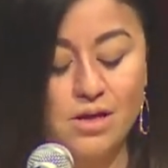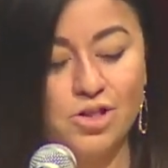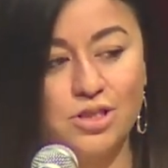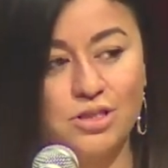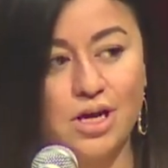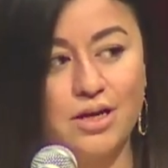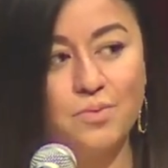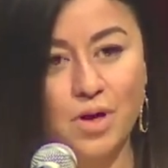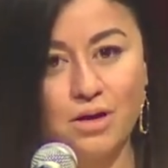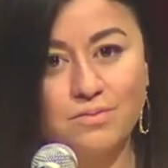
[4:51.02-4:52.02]
She said,
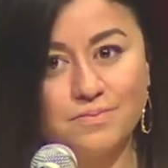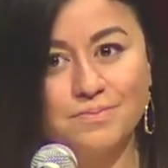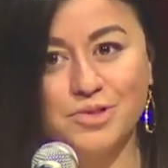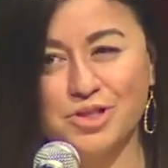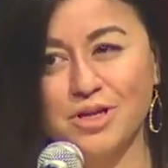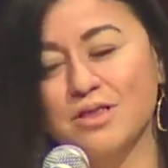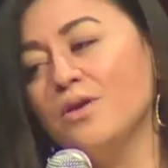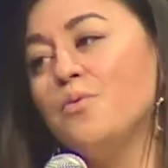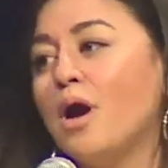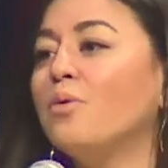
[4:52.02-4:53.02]
"Well, there's
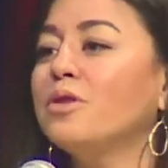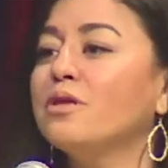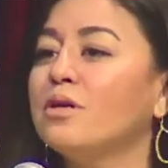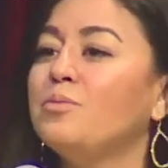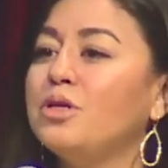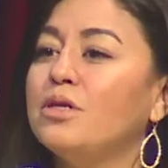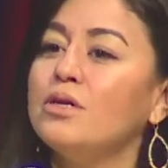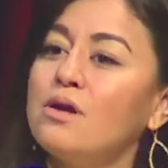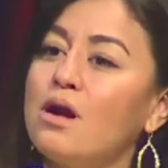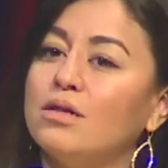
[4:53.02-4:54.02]
nothing wrong with a community
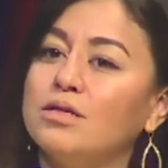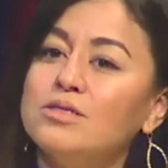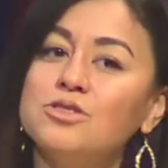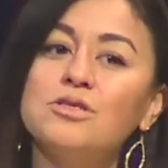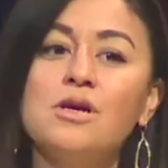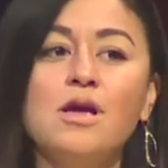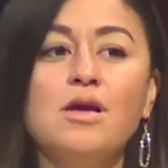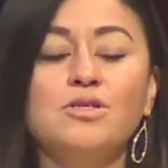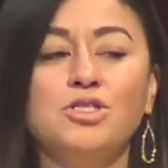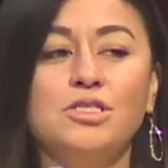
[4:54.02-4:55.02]
college."
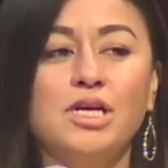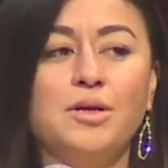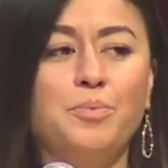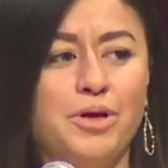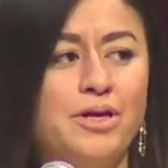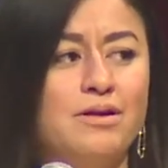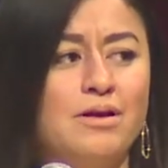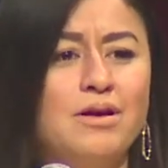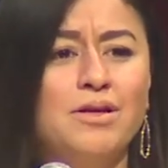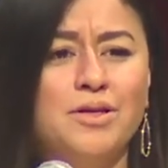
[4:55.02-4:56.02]
She's like, "But
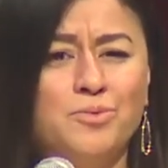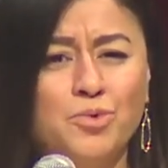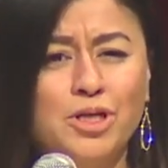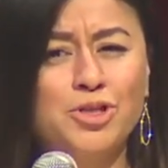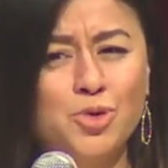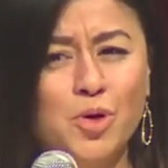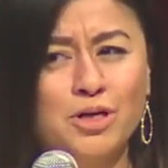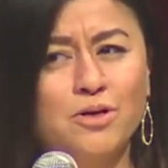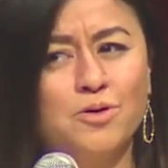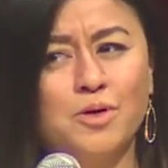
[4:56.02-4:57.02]
wouldn't you
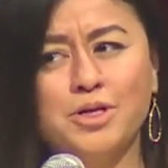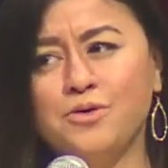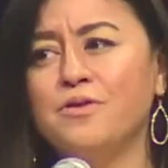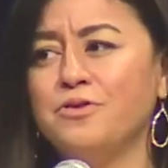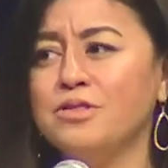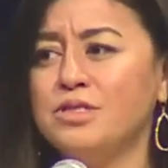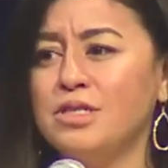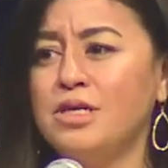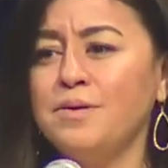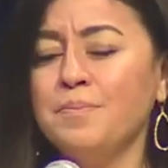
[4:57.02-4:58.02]
wanna go to a
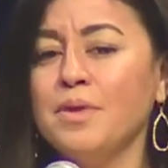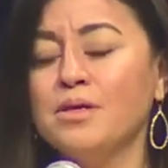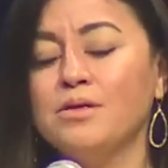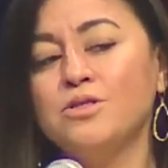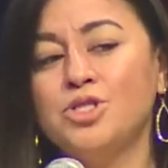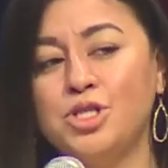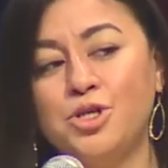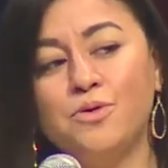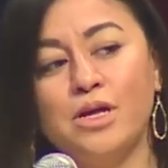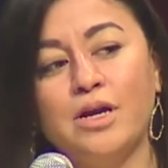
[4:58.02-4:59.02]
university? She
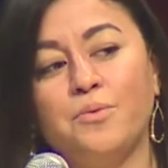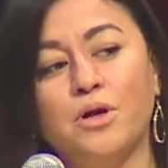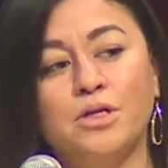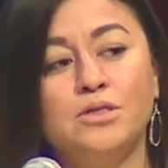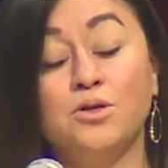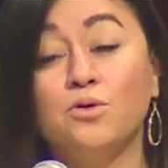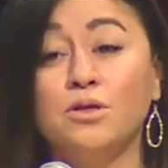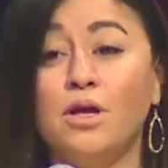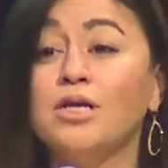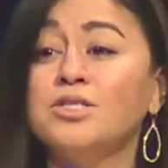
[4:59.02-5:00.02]
knew that I wanted to go to
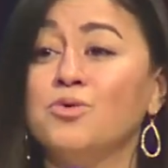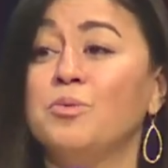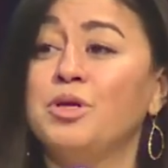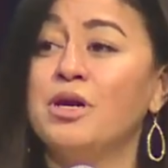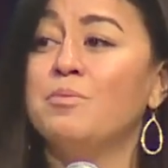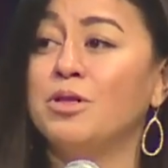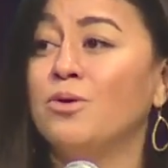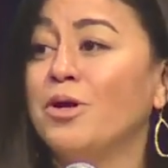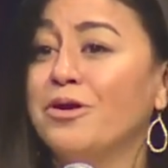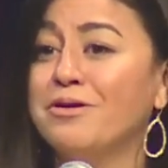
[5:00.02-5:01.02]
law school and become a
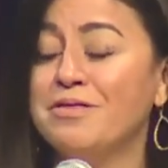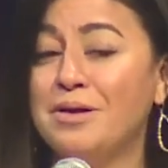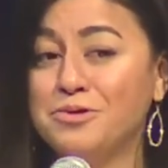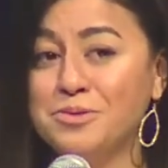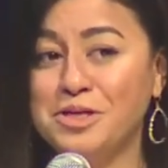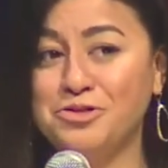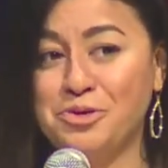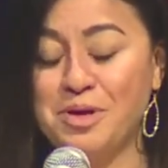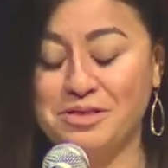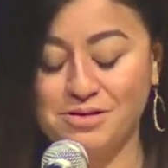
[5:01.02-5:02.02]
lawyer. That was my
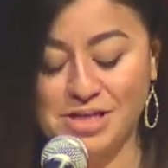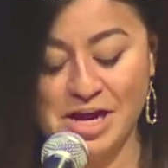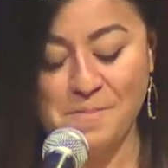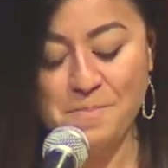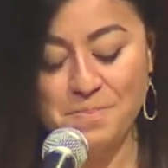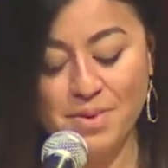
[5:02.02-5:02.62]
dream at the time.